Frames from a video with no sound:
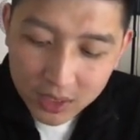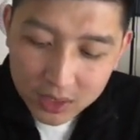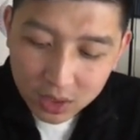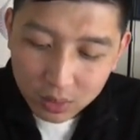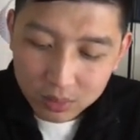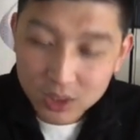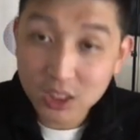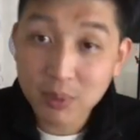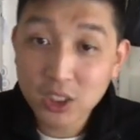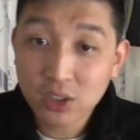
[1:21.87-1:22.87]
So
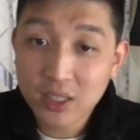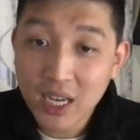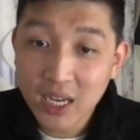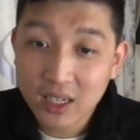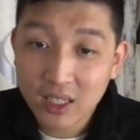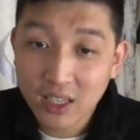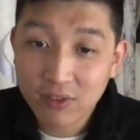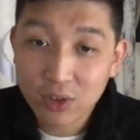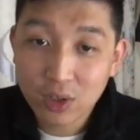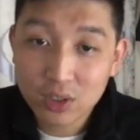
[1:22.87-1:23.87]
just make sure that
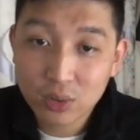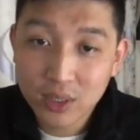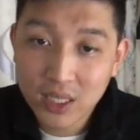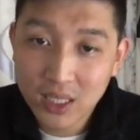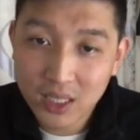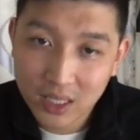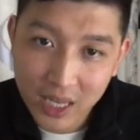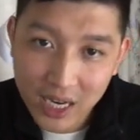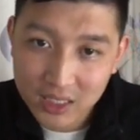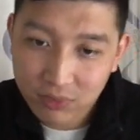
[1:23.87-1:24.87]
if you are doing it, it
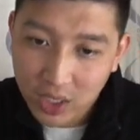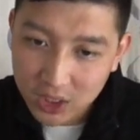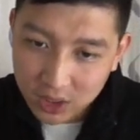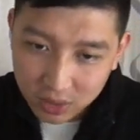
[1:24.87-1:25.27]
has fractional